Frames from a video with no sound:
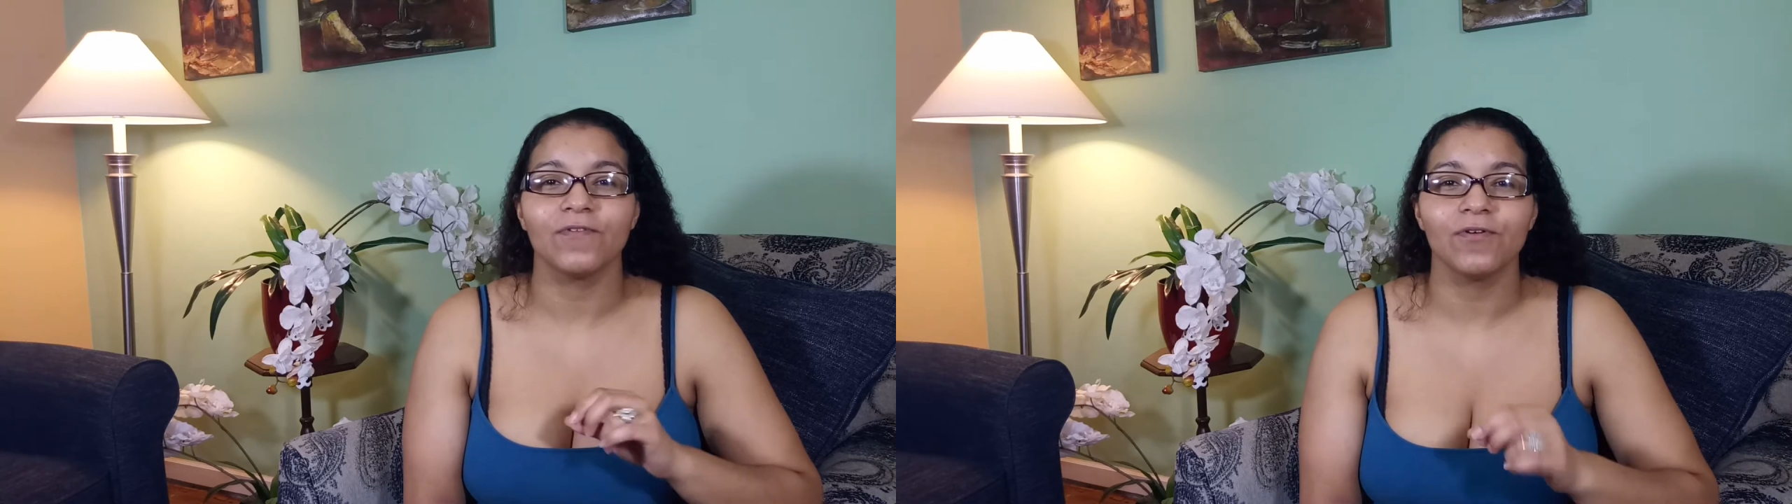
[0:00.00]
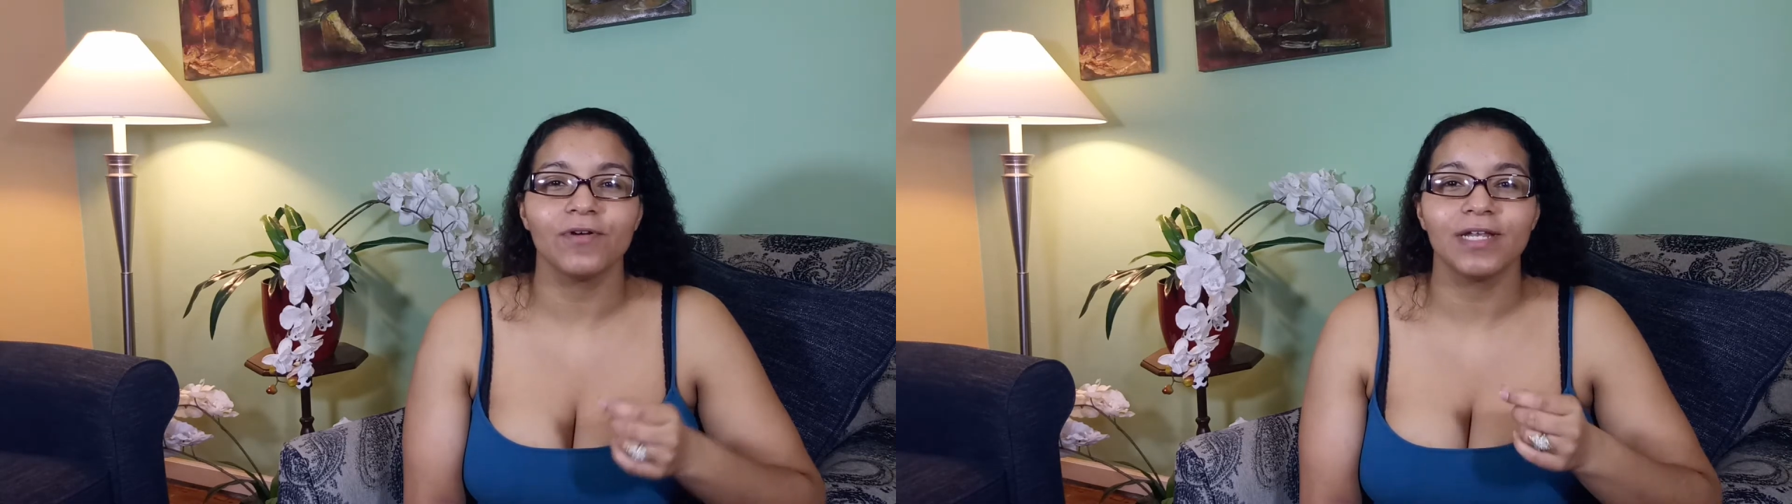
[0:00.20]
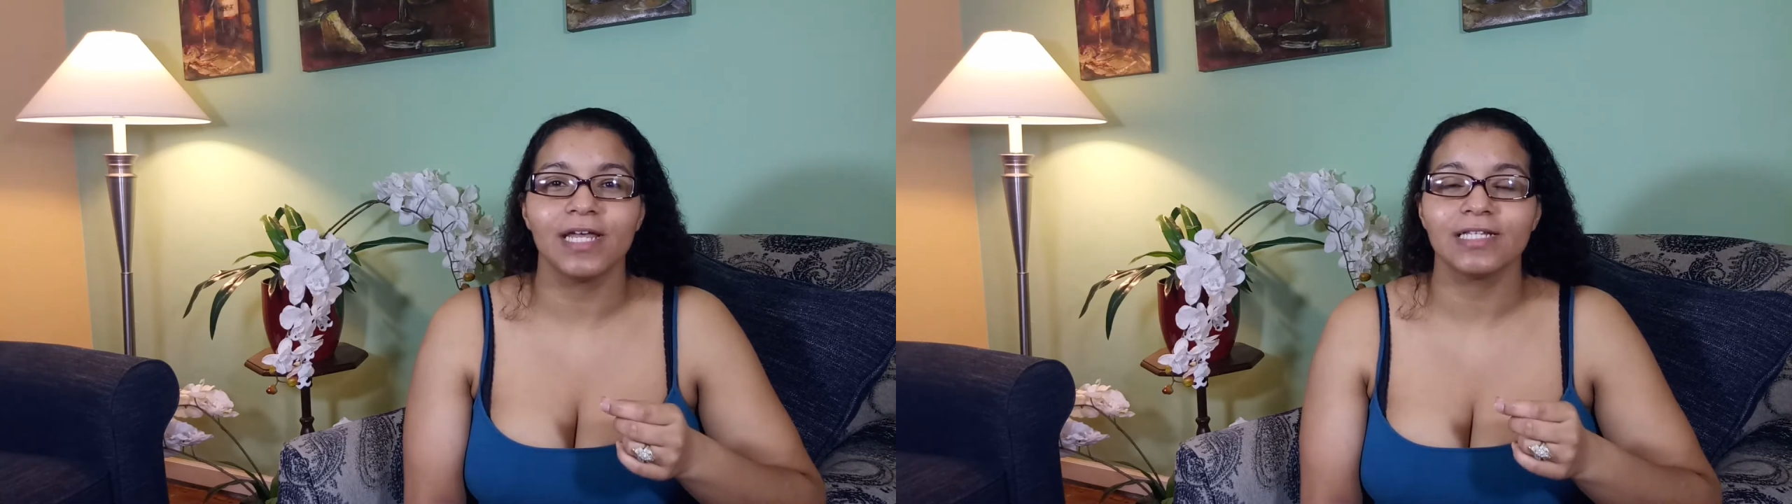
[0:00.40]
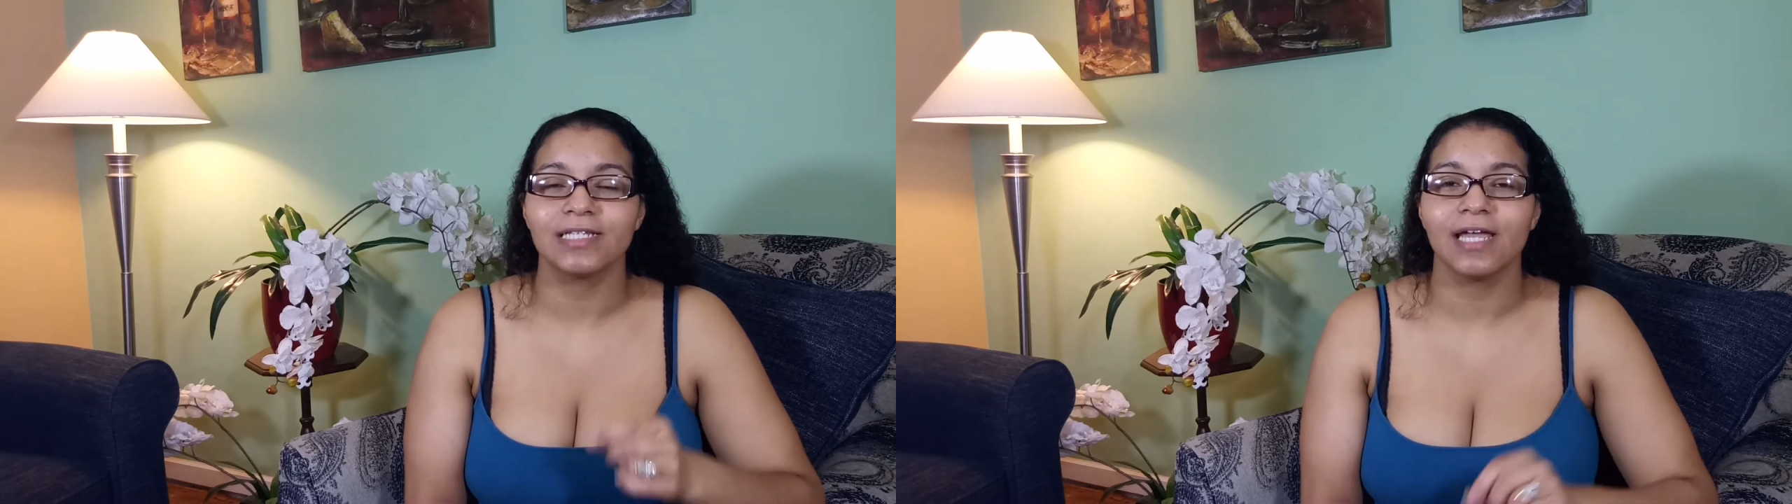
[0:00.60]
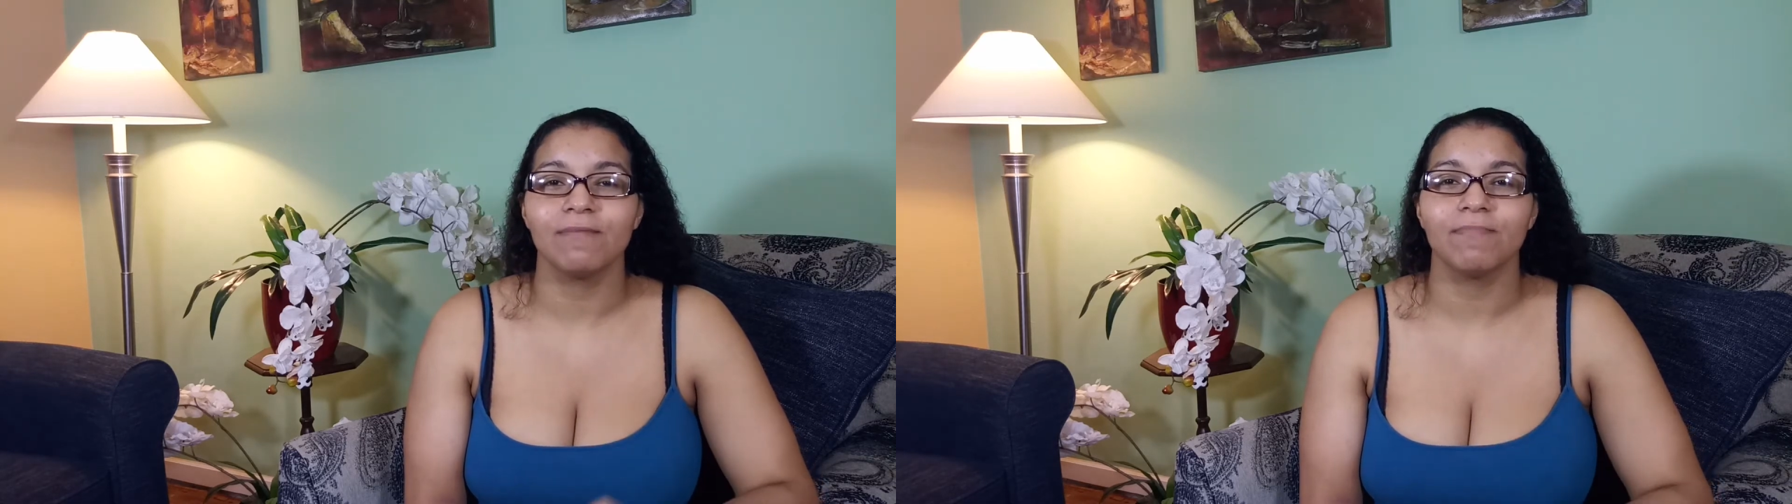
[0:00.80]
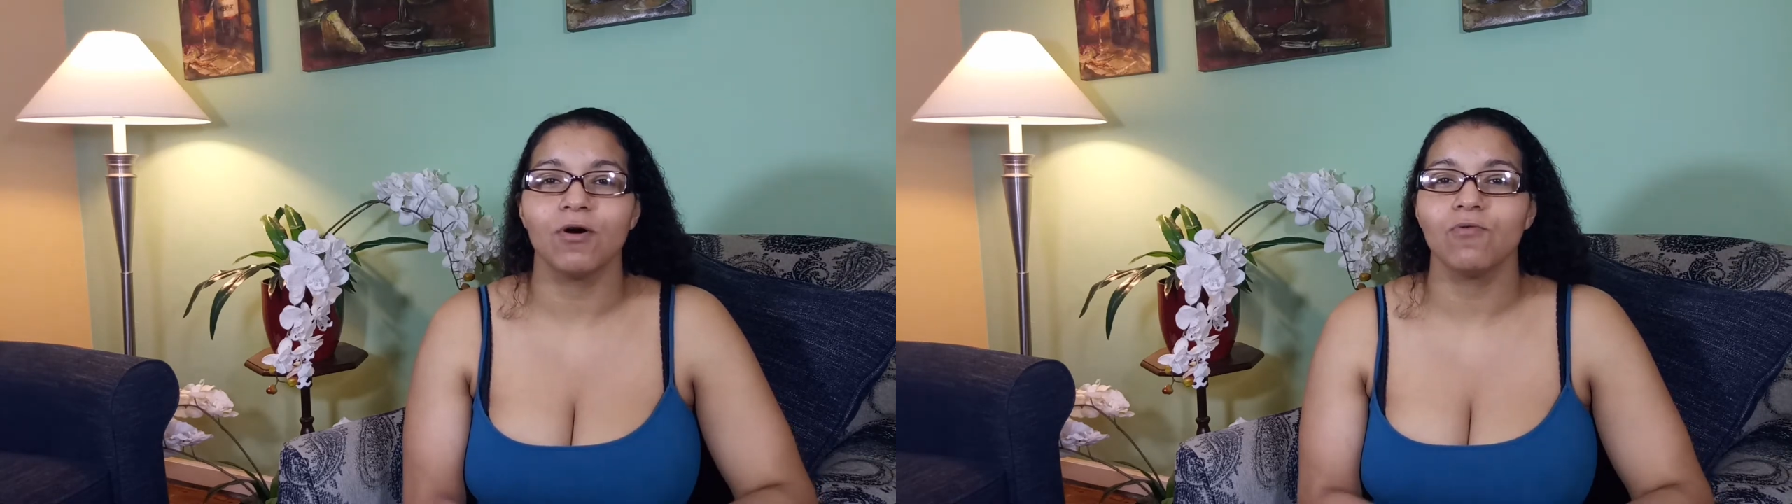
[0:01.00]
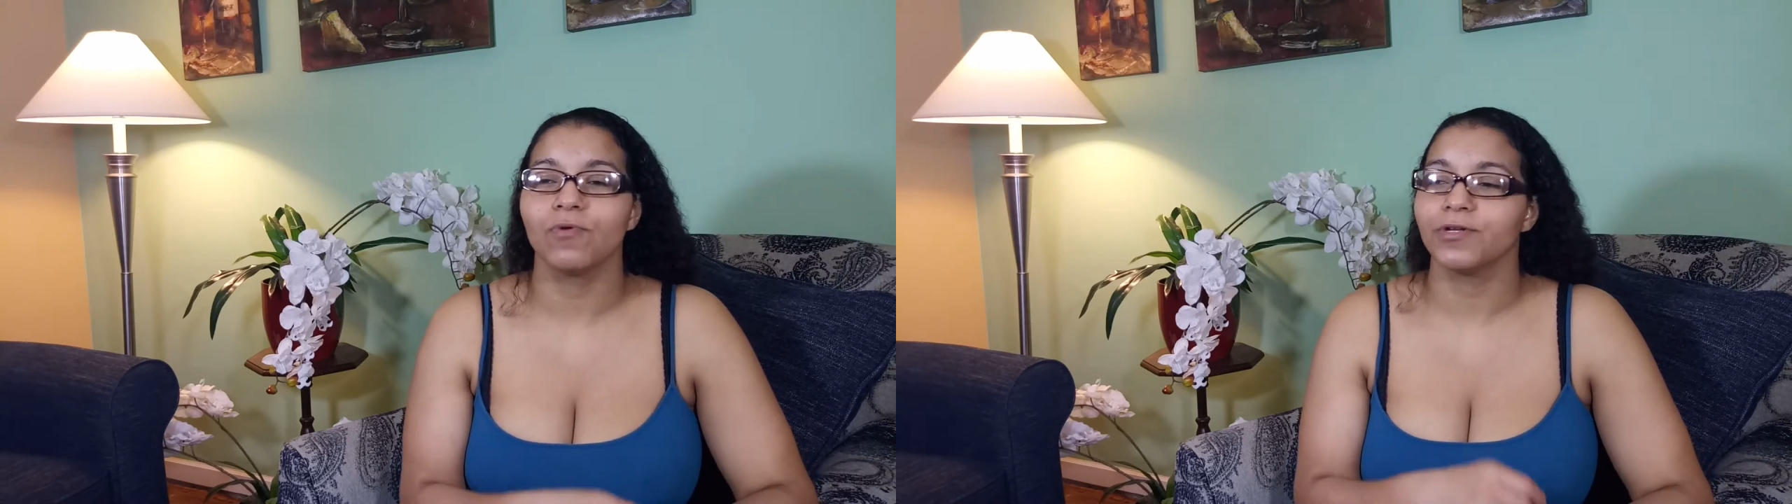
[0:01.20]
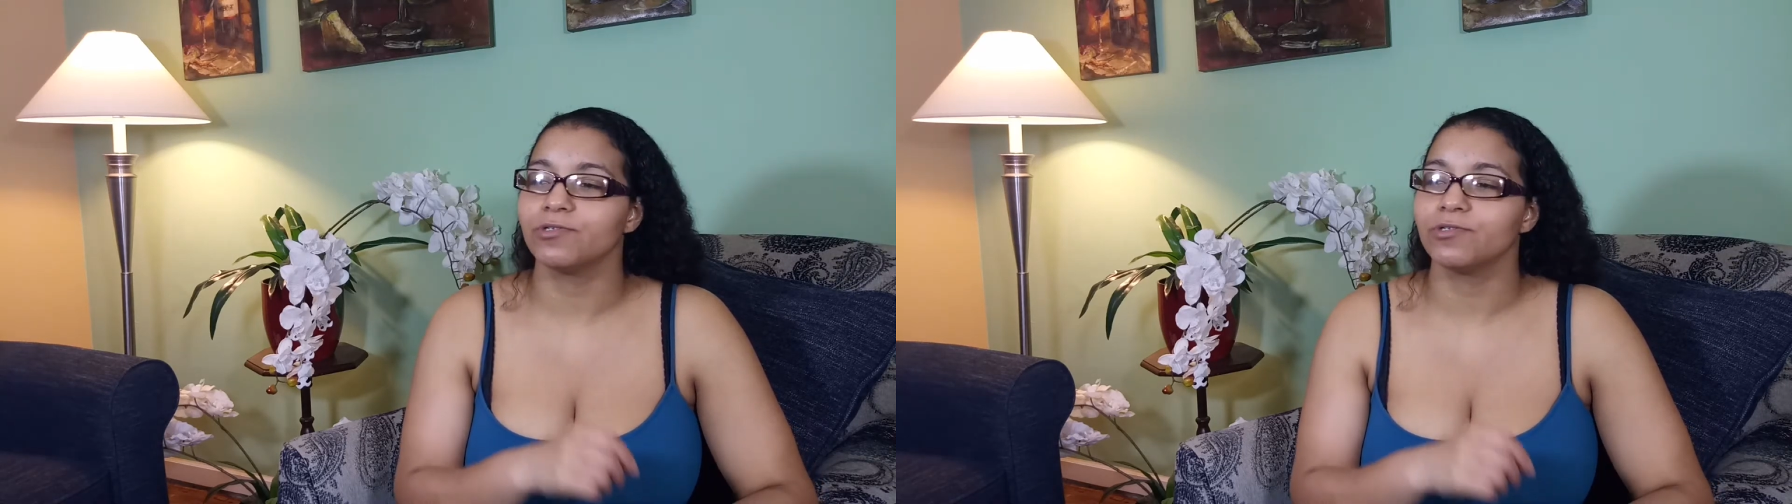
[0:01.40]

you're in that same boat where you